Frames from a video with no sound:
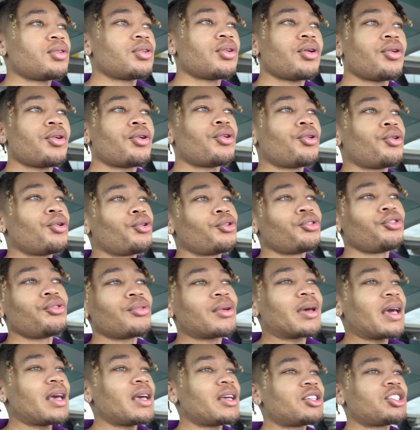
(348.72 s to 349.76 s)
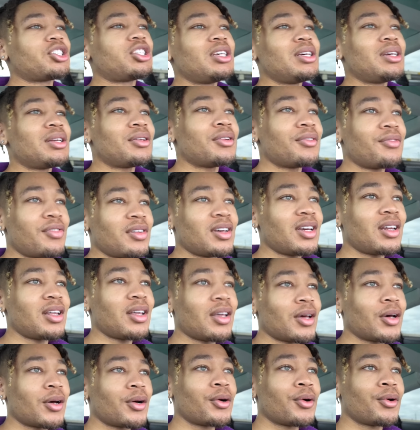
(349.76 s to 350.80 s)
No, you can't cheat the
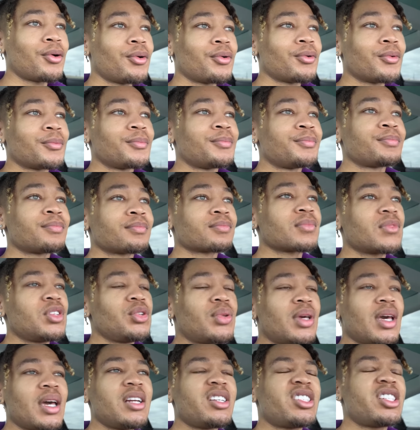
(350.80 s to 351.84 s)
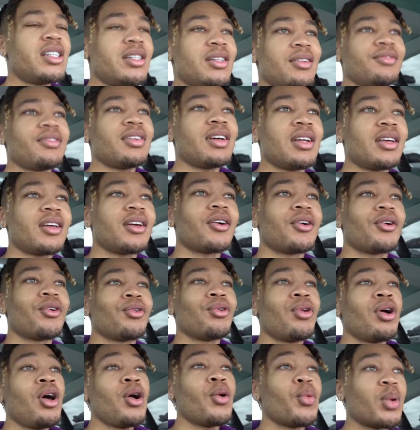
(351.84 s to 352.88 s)
video. You can't cheat the video.
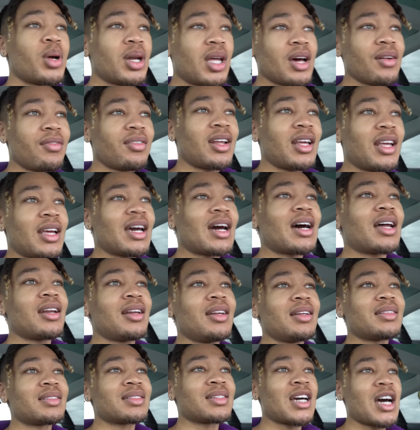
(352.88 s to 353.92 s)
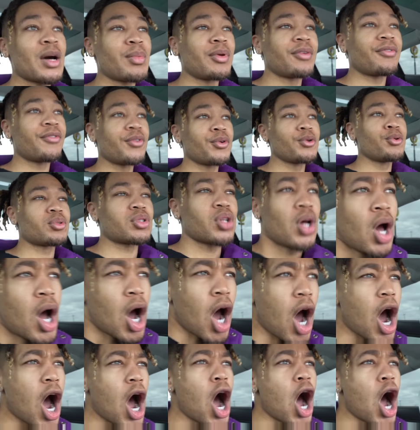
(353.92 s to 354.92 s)
Whatever they got in this gummy food stuff. Oh,